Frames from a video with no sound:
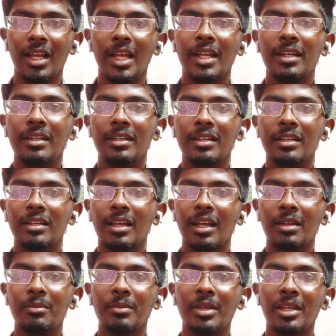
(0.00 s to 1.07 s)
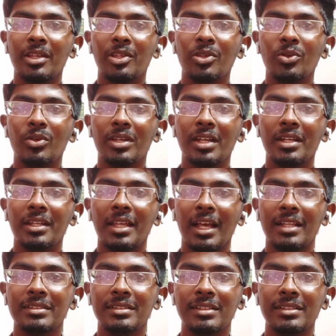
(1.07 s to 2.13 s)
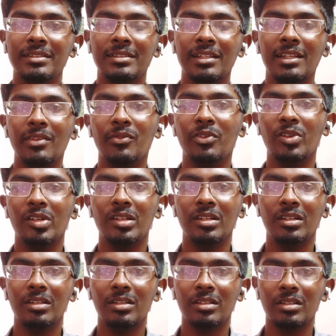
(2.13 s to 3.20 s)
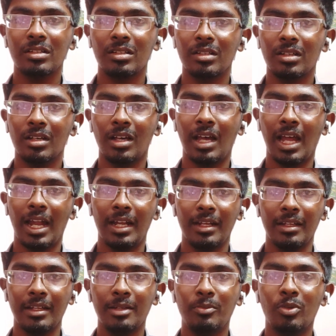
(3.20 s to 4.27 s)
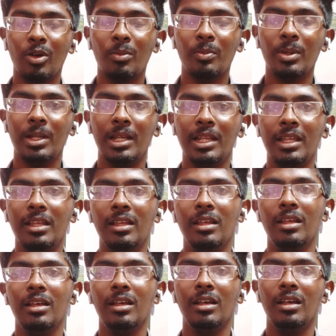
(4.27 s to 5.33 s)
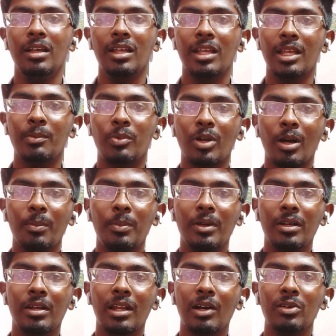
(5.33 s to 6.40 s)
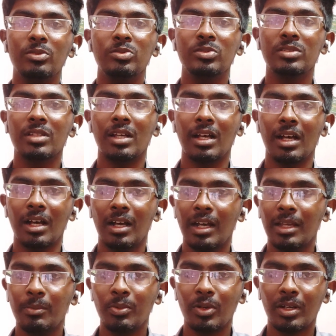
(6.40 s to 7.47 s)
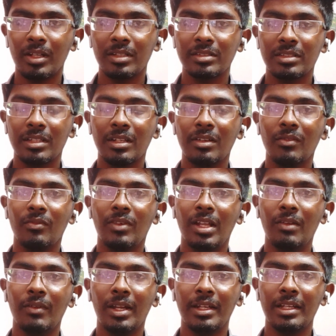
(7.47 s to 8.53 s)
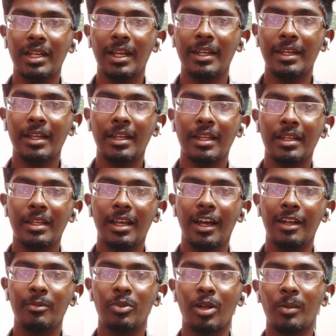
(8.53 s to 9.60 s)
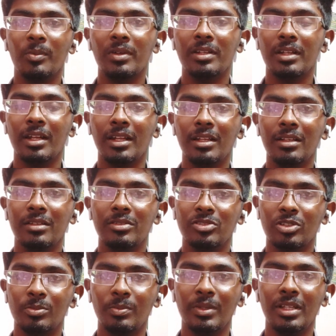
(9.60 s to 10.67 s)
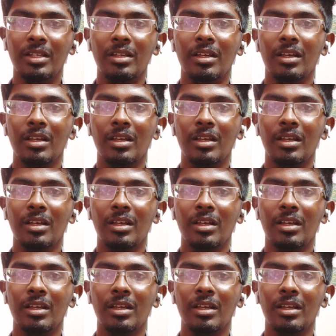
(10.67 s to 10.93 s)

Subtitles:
It can make you get cancer easily if you didn't handle it properly. A proper gloves, eye protection, well ventilated area, and proper training should be